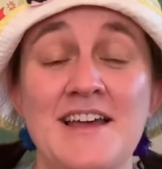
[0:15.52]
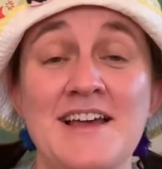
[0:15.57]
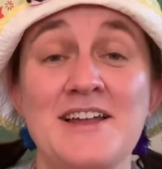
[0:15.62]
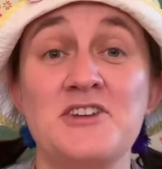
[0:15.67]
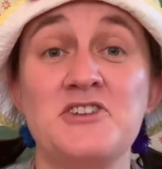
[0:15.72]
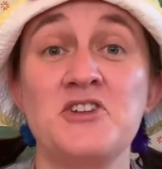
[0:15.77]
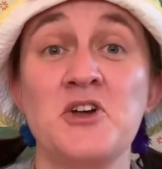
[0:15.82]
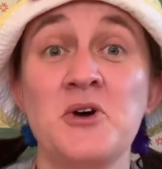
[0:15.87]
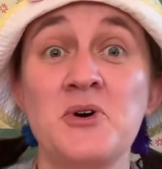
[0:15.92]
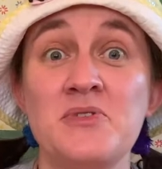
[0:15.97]

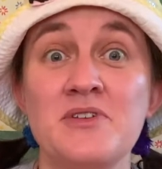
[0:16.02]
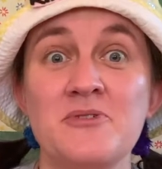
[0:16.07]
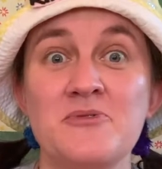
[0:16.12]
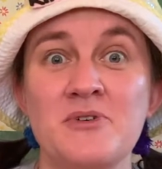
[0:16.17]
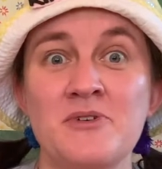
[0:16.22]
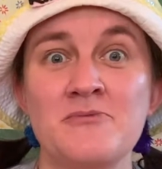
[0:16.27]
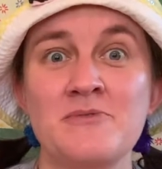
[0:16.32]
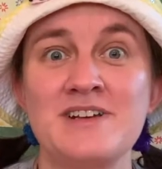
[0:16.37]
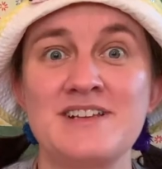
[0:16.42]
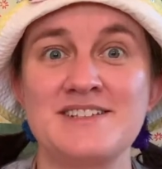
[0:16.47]
Know that
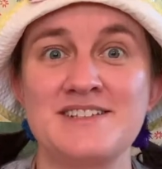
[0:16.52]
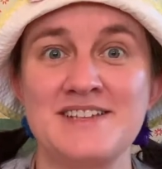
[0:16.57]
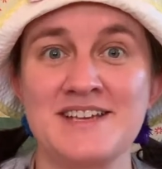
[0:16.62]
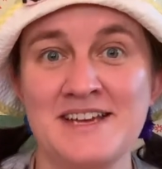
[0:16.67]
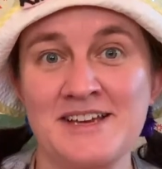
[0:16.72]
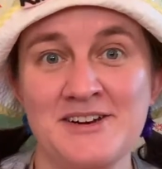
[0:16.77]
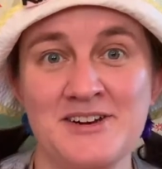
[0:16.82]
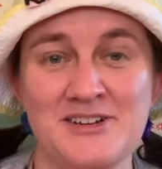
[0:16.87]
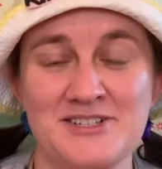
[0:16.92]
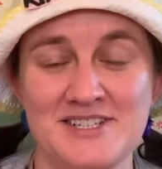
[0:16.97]
when we sing
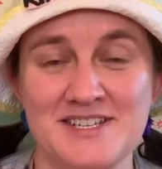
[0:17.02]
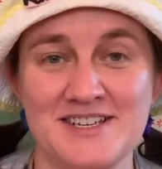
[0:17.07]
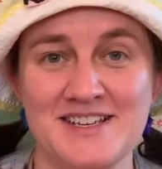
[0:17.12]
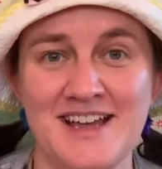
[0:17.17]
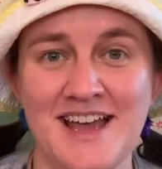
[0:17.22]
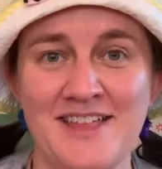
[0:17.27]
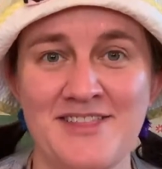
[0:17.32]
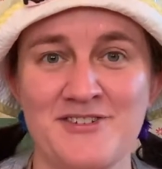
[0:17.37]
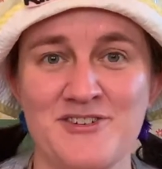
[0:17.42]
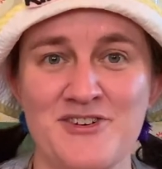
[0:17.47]
it all
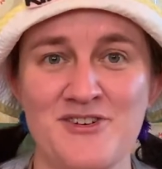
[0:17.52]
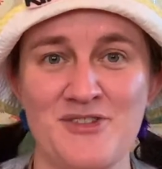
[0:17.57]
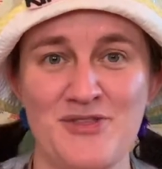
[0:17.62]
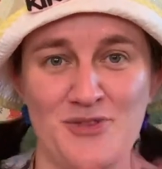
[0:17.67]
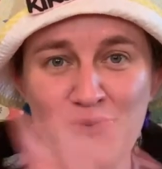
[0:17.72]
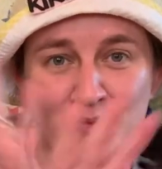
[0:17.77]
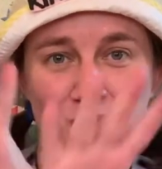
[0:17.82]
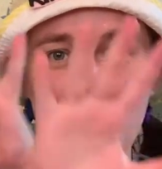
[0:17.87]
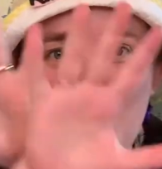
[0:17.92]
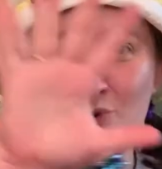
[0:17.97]
together,
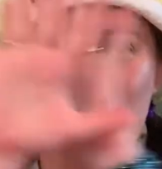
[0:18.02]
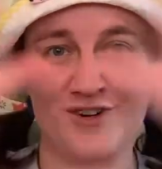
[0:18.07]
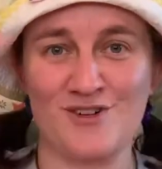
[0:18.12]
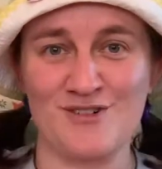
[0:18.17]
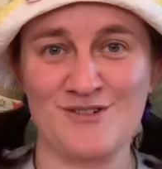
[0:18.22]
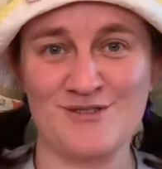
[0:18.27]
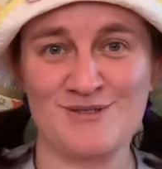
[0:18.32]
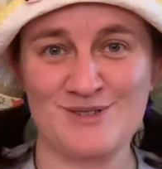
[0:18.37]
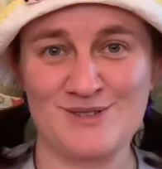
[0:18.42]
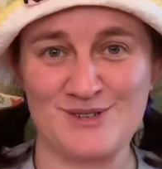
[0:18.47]
the
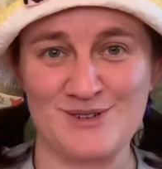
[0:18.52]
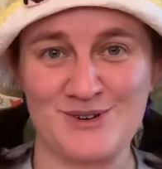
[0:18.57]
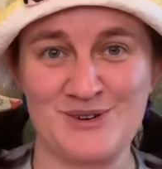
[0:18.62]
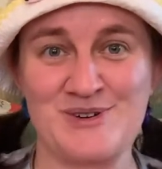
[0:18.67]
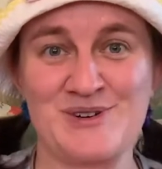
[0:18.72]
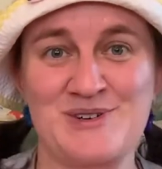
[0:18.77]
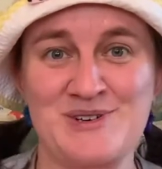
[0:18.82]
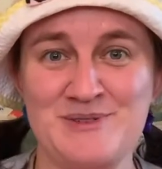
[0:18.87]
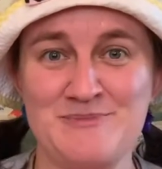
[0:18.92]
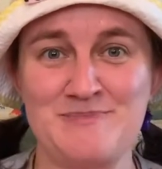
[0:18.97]
words are
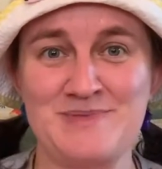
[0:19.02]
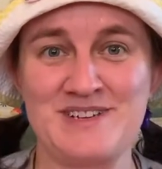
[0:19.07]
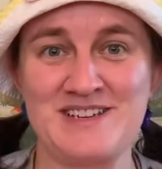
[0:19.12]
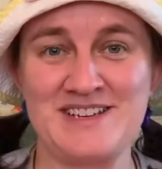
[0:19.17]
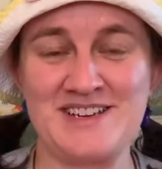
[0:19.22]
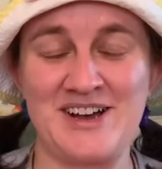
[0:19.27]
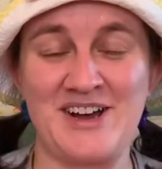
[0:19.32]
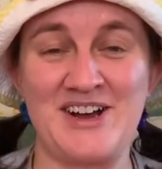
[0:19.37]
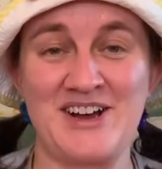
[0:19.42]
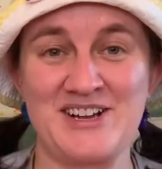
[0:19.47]
going to
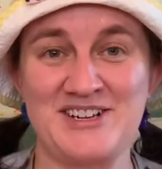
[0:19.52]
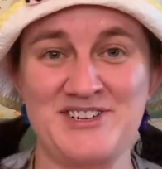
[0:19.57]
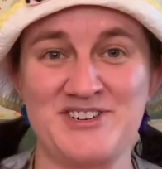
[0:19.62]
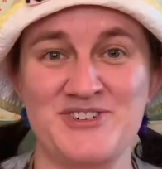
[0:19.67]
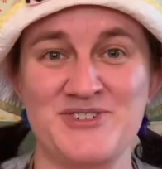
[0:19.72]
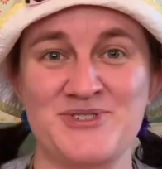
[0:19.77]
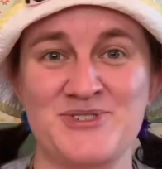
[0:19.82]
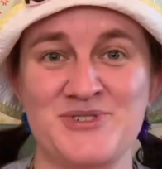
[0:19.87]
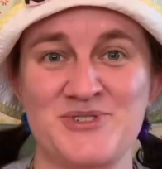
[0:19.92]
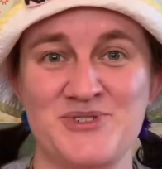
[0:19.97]
be on
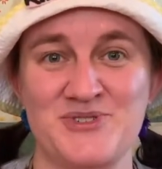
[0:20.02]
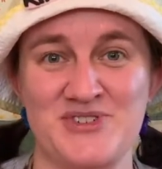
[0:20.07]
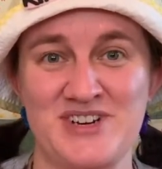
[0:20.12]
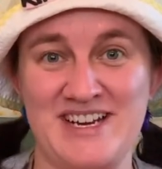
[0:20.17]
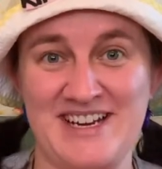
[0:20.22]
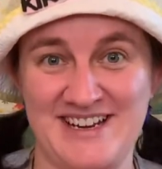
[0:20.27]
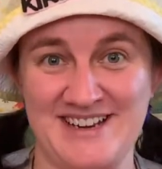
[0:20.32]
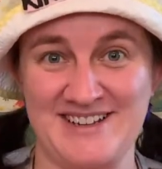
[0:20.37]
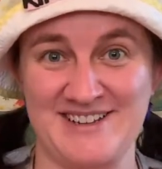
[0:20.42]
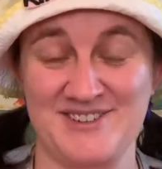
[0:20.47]
your
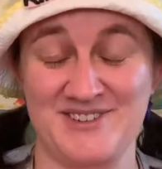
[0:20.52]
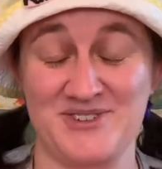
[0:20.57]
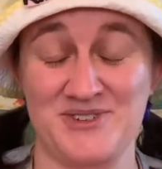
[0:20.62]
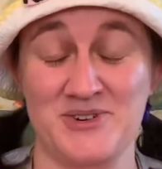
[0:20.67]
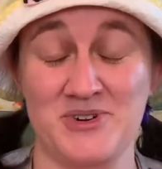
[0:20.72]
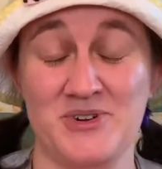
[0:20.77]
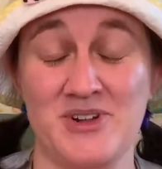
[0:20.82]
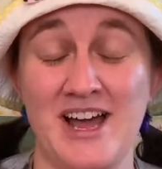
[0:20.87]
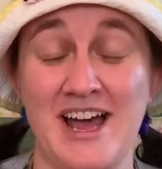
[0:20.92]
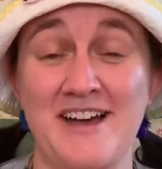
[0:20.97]
screen, so
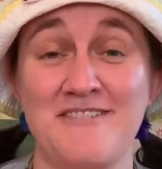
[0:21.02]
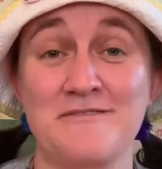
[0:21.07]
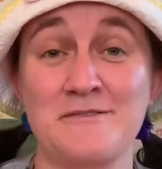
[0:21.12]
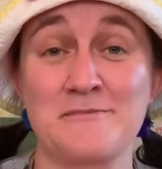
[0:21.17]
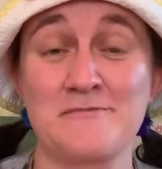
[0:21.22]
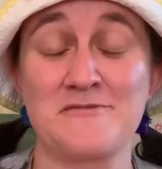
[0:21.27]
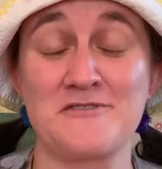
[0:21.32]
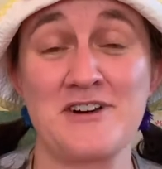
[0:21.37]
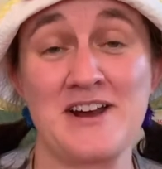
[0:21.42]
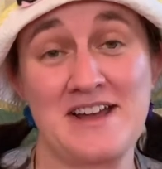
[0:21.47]
you'll have
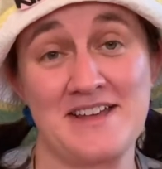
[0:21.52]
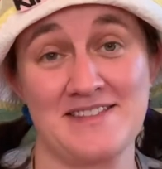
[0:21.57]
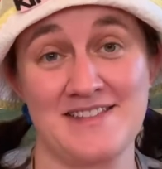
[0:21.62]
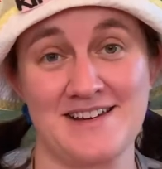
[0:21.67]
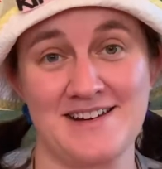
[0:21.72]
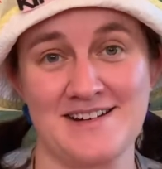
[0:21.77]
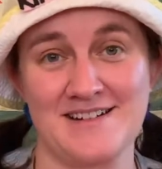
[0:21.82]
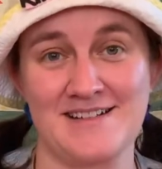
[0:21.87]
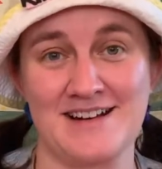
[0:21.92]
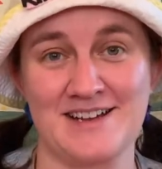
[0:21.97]
them right
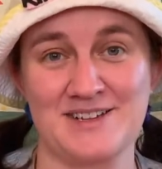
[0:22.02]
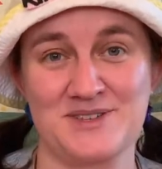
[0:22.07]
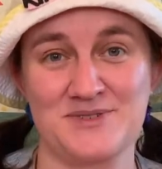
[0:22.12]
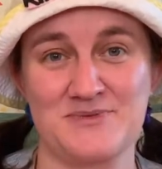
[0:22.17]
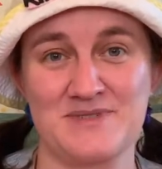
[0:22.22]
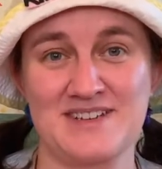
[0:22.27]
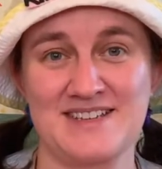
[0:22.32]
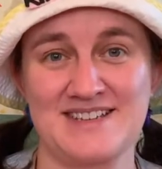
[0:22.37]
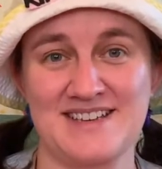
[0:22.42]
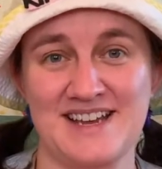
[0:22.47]
there as
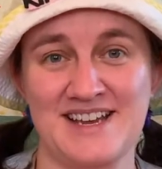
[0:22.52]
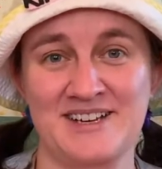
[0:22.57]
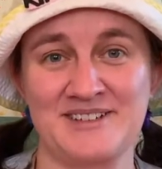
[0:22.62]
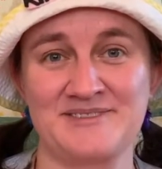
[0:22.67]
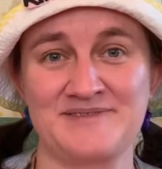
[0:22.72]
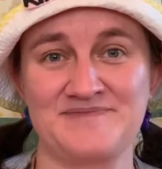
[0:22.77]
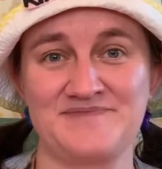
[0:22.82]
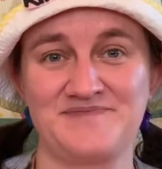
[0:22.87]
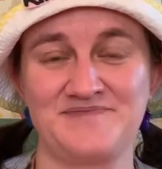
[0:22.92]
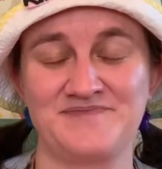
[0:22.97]
we sing.
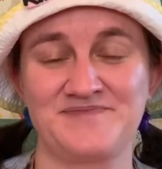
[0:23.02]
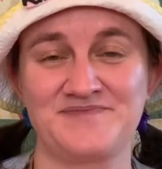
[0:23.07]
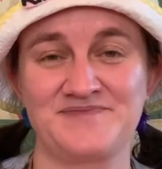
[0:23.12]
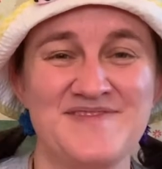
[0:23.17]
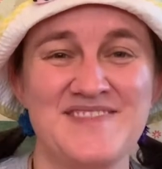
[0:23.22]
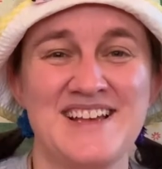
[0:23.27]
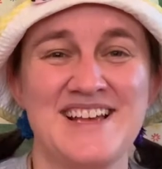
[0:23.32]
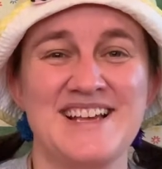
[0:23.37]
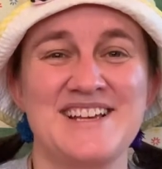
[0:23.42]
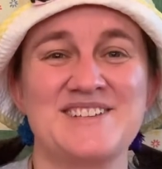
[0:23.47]

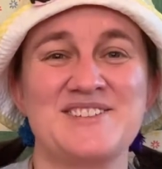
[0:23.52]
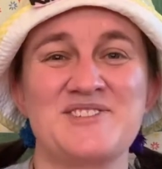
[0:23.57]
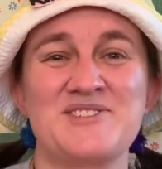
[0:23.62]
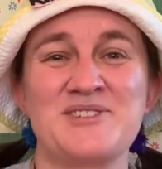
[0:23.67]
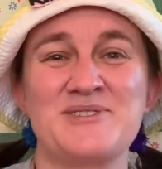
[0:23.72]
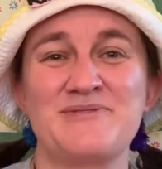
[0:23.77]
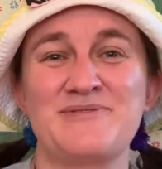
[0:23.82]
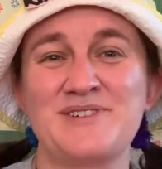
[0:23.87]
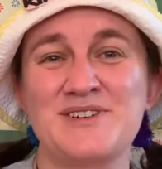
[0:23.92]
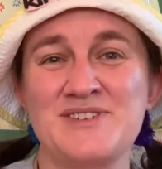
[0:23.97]
So
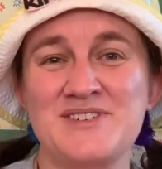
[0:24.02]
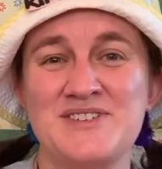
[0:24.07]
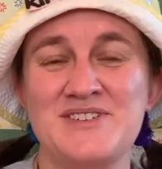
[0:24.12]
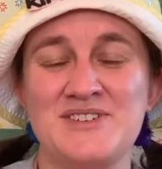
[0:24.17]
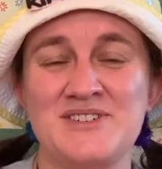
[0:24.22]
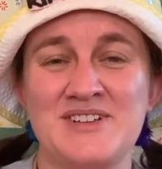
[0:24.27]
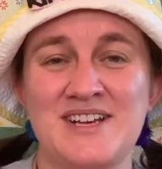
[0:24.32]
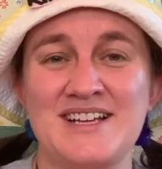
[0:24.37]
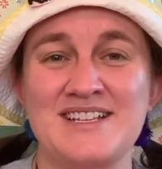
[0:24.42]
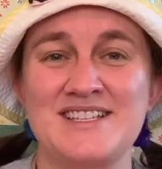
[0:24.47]
the first
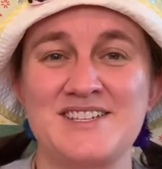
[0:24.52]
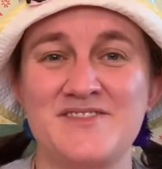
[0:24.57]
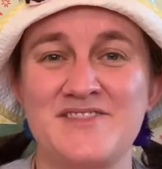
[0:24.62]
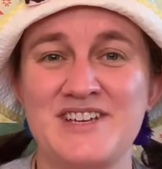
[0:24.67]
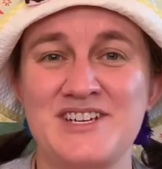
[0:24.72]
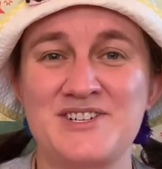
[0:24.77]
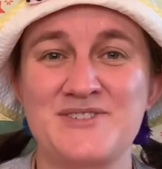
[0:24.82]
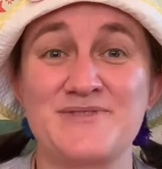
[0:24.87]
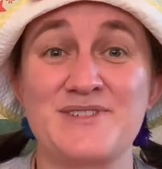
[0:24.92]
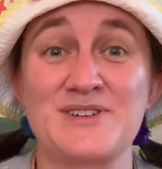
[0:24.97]
two lines of
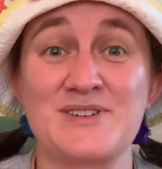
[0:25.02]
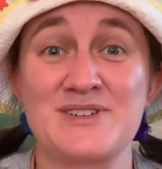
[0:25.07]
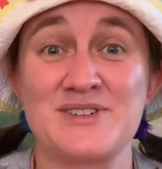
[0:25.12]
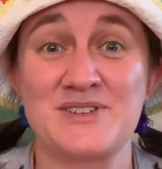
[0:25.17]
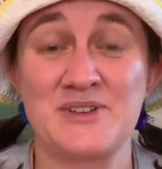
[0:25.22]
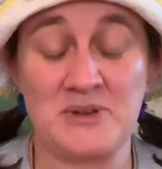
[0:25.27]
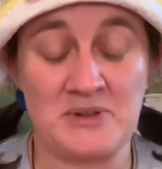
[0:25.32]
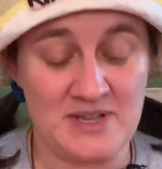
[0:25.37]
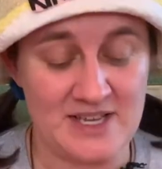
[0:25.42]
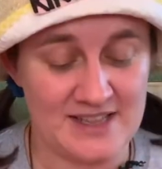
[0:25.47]
each verse
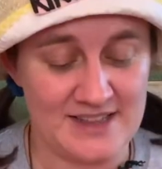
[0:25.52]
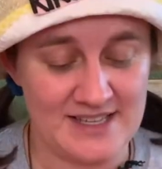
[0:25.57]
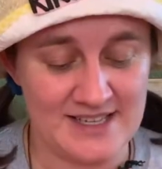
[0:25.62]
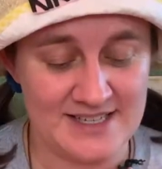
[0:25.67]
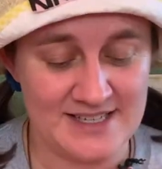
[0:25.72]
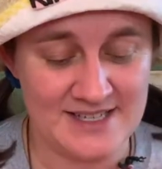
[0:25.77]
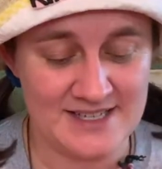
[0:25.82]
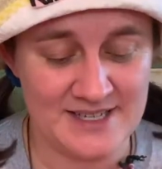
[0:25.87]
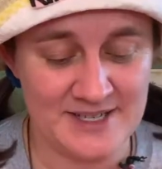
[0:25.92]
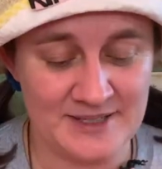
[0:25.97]
go like
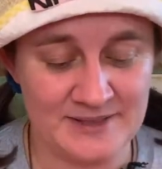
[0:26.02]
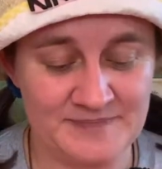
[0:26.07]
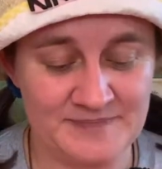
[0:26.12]
this.